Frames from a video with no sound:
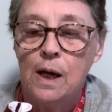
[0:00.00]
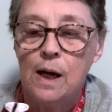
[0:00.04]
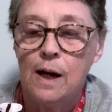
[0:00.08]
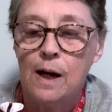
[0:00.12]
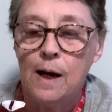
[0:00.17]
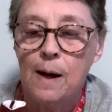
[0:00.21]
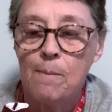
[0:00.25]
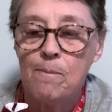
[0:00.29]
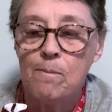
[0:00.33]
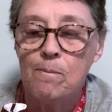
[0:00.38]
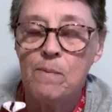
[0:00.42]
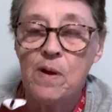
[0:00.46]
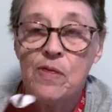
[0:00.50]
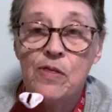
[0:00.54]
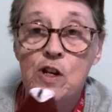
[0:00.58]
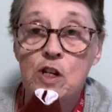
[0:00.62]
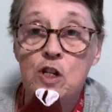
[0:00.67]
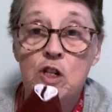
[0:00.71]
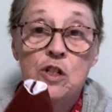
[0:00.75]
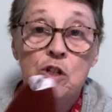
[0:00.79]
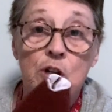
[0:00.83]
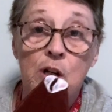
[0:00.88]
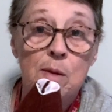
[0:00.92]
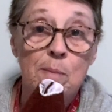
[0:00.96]
But
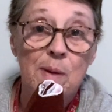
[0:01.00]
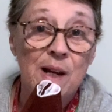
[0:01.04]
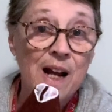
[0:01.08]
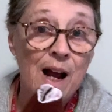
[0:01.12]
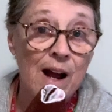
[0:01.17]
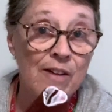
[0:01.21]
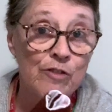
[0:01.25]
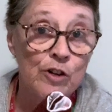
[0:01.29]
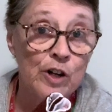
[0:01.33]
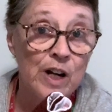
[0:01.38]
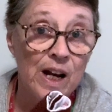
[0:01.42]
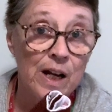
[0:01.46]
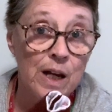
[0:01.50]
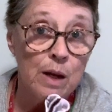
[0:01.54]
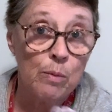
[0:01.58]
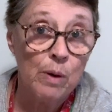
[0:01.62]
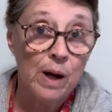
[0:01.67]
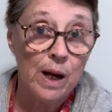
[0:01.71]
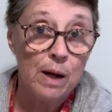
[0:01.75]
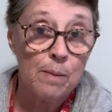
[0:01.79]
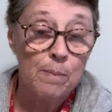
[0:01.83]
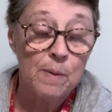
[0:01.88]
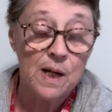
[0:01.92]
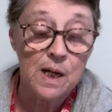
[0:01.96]
this is going to be covered
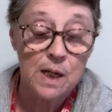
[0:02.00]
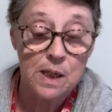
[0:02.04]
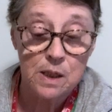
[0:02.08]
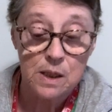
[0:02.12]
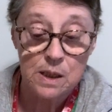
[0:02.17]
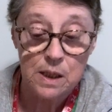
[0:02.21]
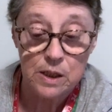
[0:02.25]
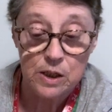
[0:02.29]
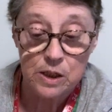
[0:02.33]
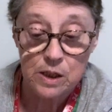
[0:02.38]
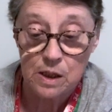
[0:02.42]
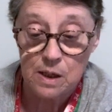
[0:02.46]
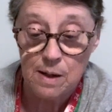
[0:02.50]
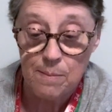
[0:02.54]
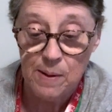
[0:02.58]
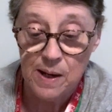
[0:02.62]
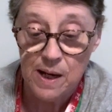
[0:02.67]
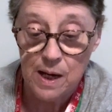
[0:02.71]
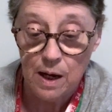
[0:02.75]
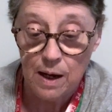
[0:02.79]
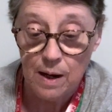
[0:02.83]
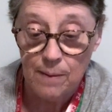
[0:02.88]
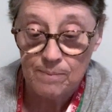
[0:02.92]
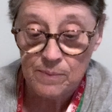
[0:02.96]
anyway because it's going to
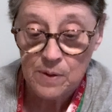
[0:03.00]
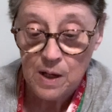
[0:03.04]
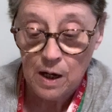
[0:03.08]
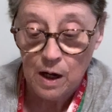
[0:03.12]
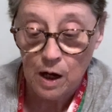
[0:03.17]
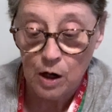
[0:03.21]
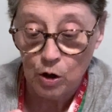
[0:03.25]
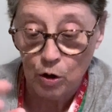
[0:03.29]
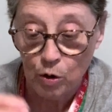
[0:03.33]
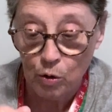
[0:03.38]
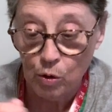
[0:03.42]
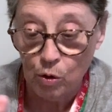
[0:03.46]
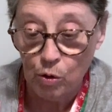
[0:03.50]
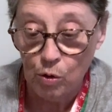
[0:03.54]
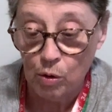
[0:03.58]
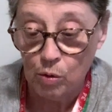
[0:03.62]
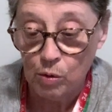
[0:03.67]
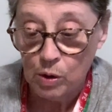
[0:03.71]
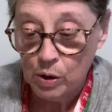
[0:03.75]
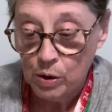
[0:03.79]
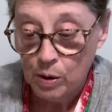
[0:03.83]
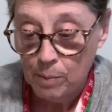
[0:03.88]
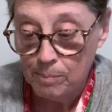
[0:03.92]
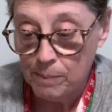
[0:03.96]
be a
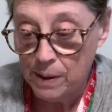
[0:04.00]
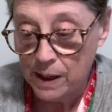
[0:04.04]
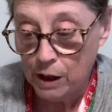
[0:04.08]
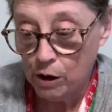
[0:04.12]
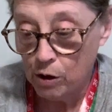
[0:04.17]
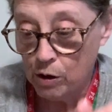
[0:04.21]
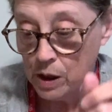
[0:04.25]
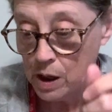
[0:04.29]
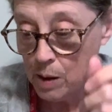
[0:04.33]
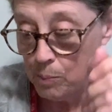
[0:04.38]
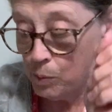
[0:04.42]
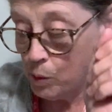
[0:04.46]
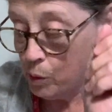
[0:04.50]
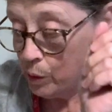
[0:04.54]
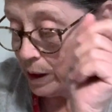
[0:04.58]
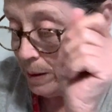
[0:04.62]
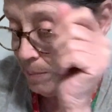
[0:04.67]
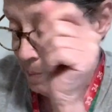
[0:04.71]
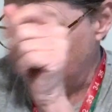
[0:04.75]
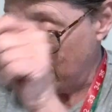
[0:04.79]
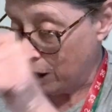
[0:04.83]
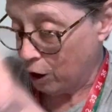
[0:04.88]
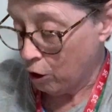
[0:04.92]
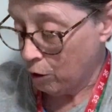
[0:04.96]
girl bear and a boy
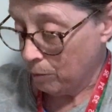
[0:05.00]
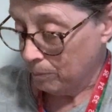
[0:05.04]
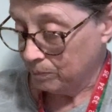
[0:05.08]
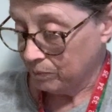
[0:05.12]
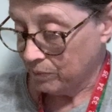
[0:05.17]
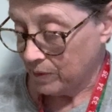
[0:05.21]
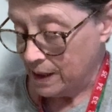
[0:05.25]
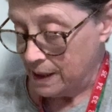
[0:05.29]
bear.